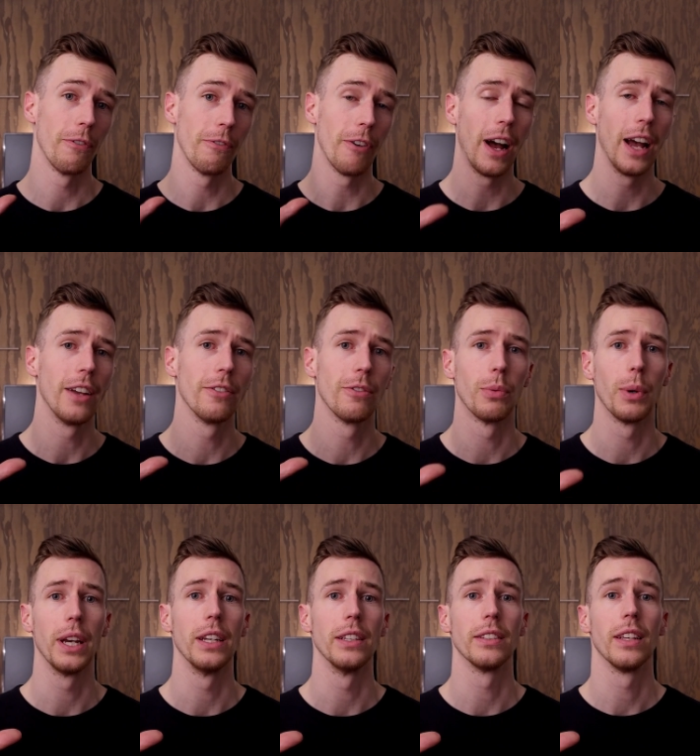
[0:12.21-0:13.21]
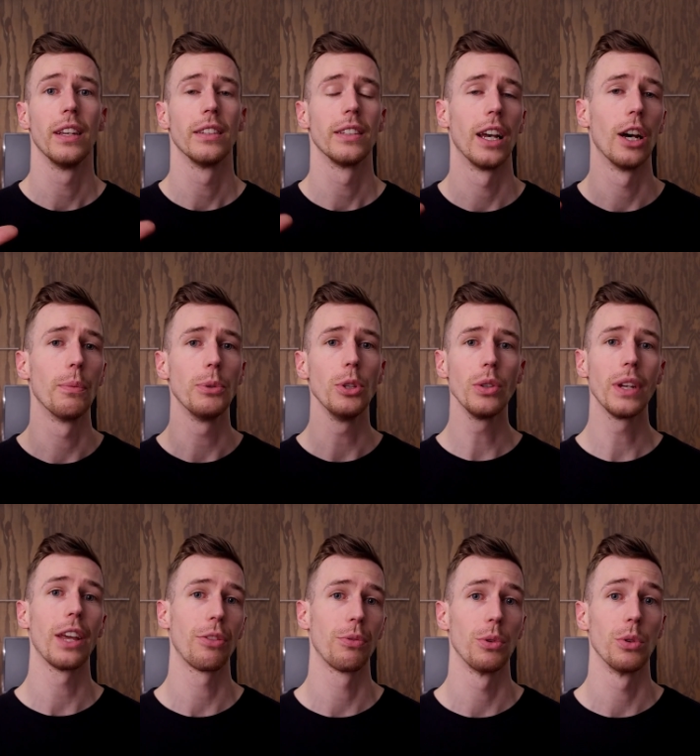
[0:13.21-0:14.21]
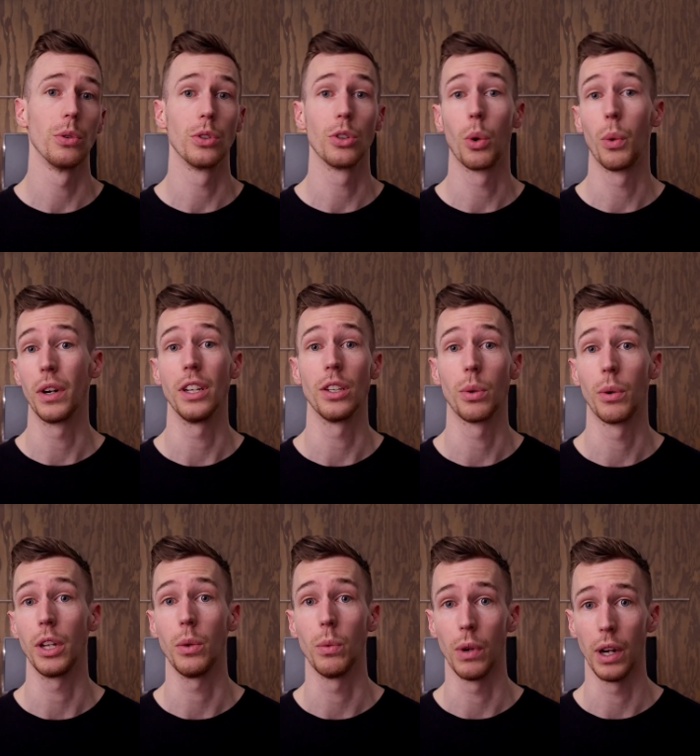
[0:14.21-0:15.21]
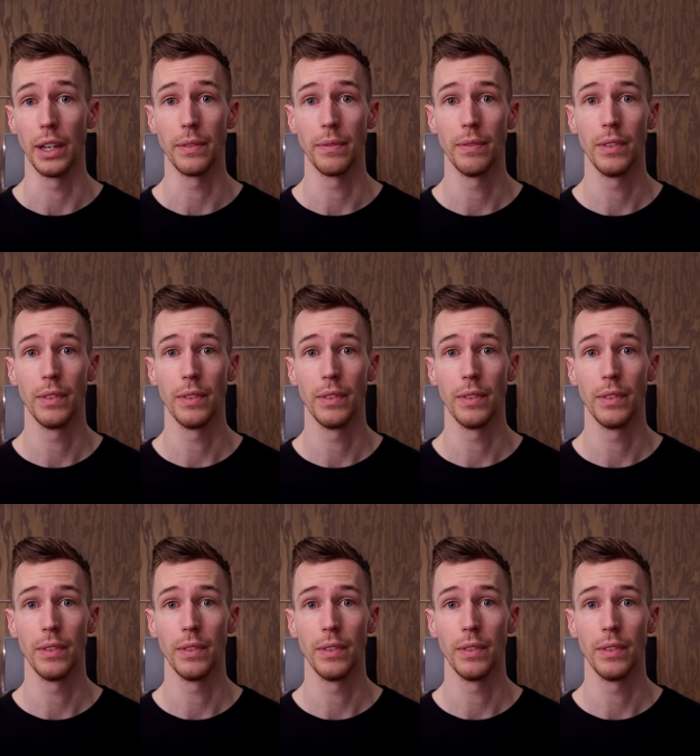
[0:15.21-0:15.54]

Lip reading: 5 ways to help you get through 2021.